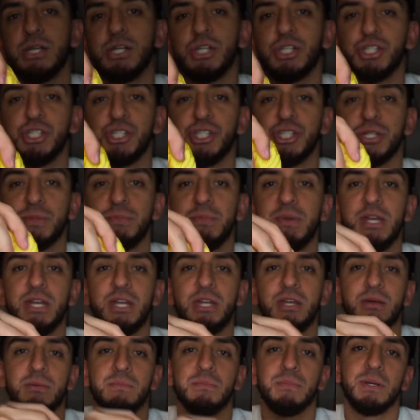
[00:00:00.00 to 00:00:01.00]
sh
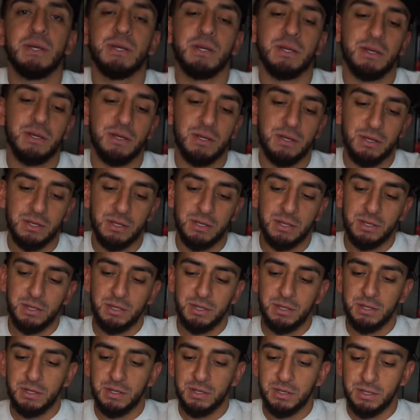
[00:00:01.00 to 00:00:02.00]
medium.
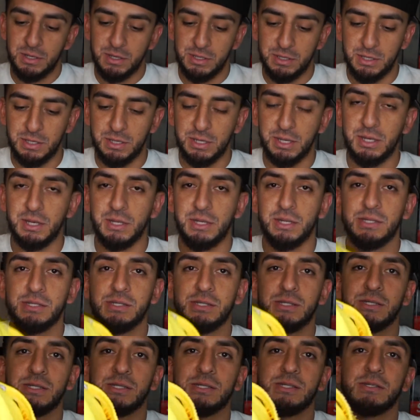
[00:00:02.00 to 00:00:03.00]
And then yeah,
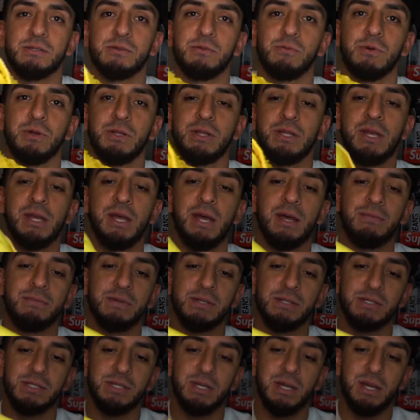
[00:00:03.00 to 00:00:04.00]
this is what they have
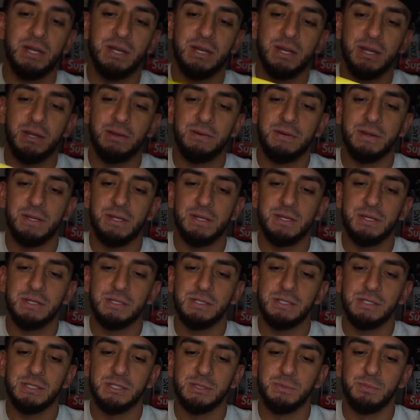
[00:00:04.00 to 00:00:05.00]
inside now, I
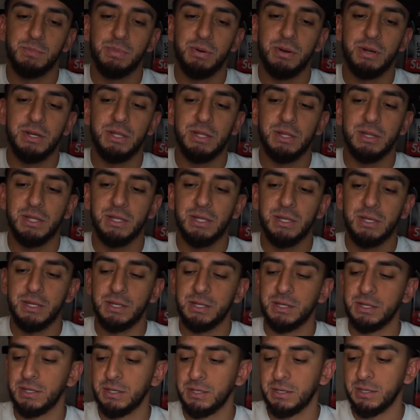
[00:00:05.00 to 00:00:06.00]
guess. It's pretty
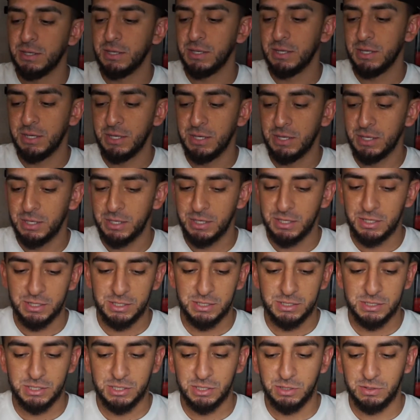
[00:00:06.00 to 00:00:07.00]
thick.
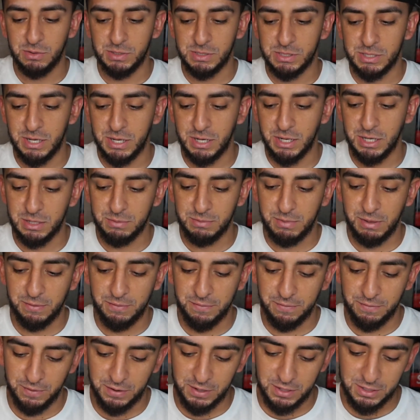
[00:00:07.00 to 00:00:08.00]
So it's not going to be
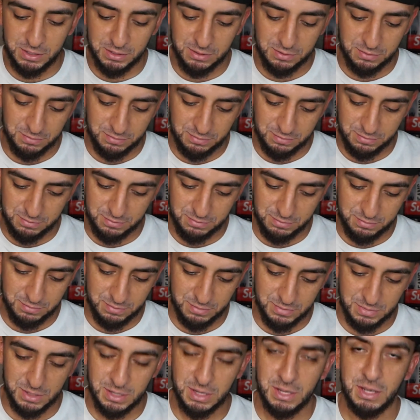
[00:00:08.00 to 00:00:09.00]
fun.
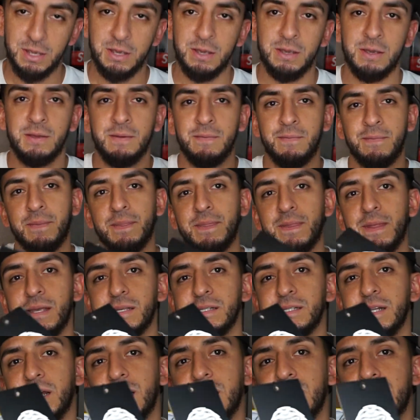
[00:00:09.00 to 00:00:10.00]

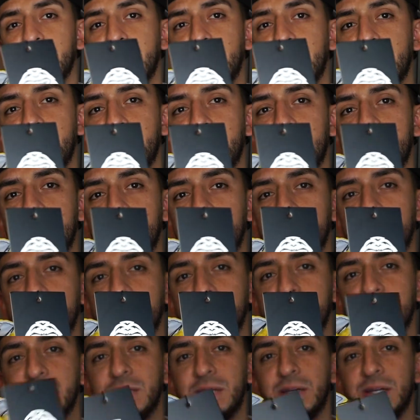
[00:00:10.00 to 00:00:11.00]
It's not going to be fun in the
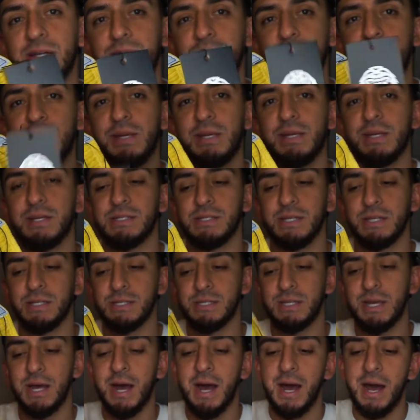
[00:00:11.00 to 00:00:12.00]
sun because
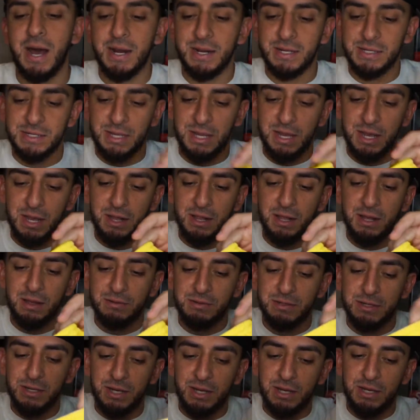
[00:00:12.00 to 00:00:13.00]
it's hot as hell
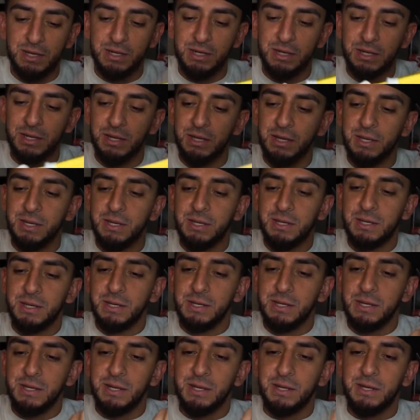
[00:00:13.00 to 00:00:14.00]
outside.
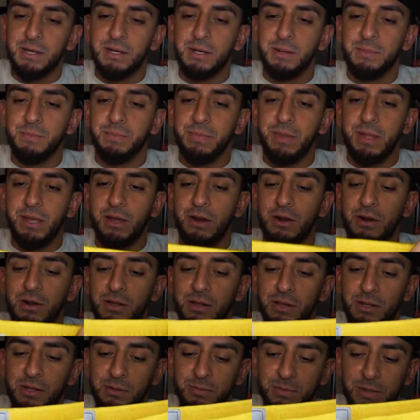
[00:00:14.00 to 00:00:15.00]
Um, they are a
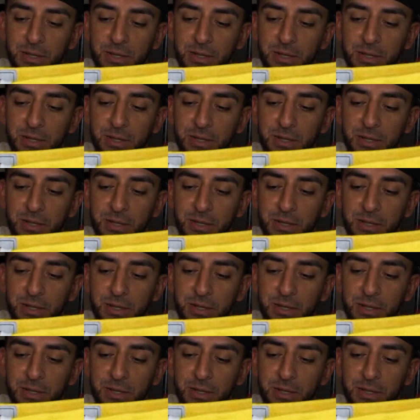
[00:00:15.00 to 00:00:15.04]
little